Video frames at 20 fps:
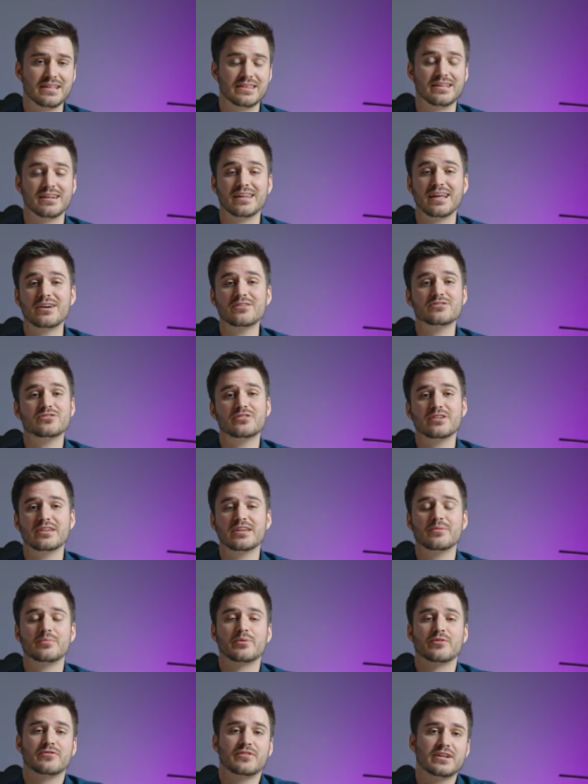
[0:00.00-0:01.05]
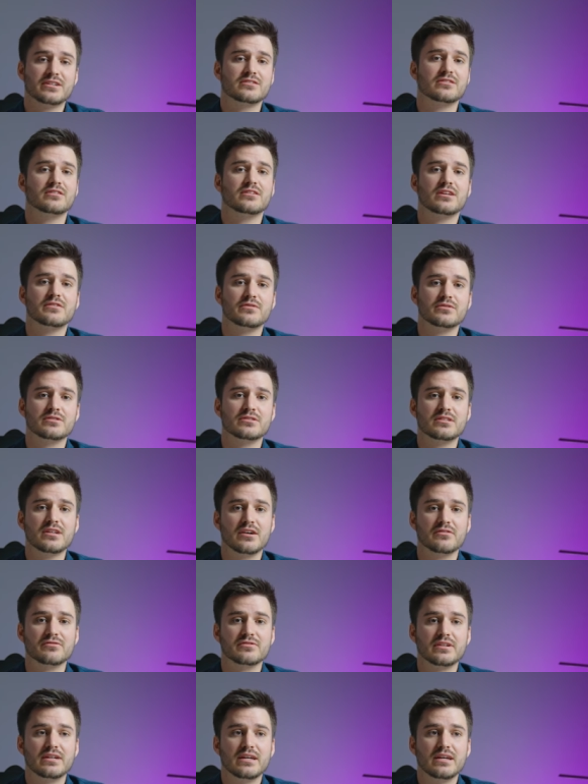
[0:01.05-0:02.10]
that allows you to get professional level
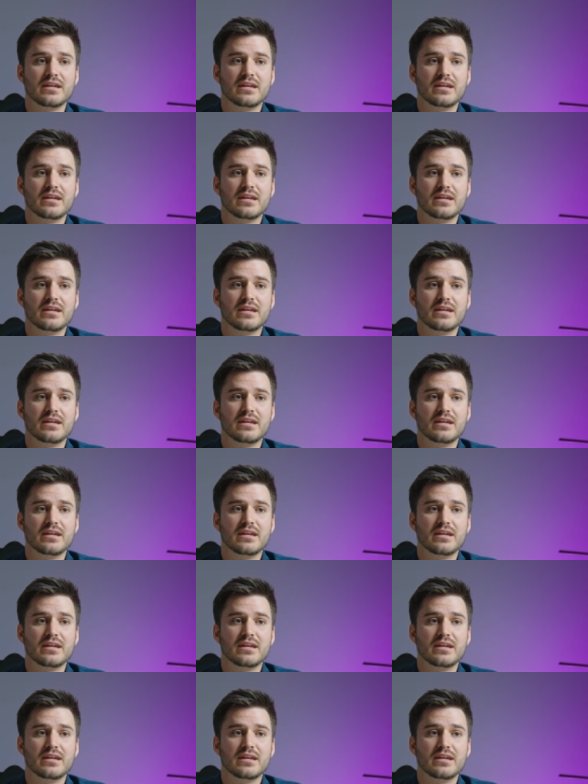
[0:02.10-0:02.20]
stuff